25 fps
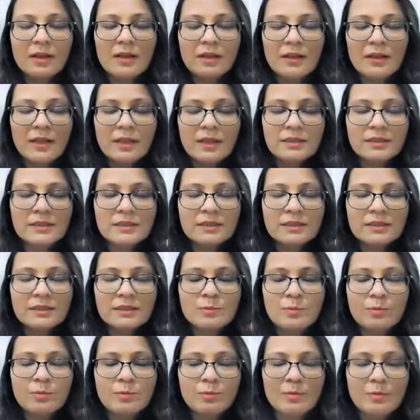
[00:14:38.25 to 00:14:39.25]
let
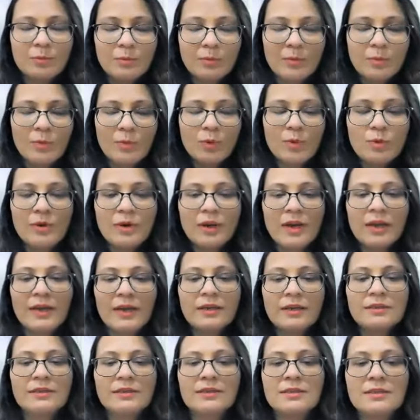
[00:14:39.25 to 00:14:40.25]
this
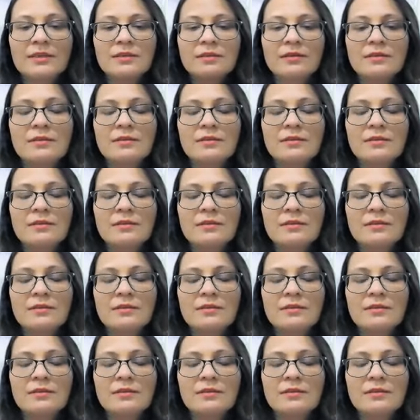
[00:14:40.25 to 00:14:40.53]
moonlight